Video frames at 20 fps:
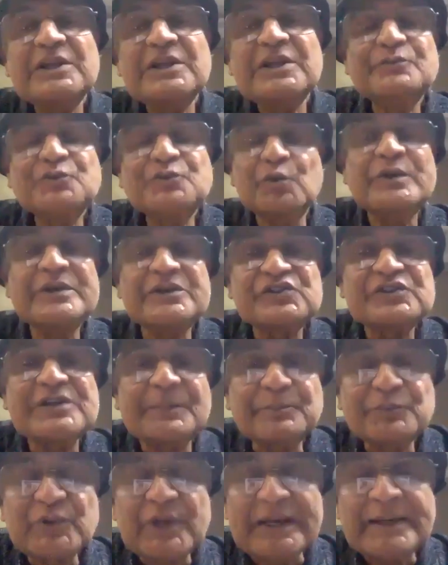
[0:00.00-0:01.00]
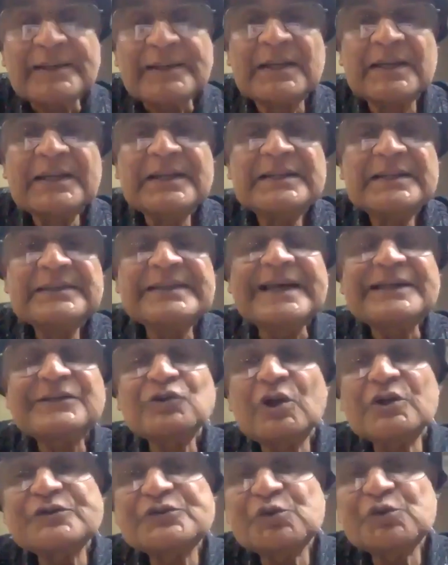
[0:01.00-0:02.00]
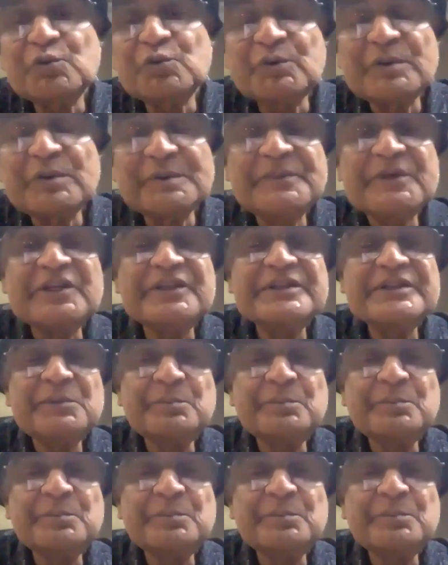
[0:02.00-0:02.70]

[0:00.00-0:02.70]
of doing something, that also will be in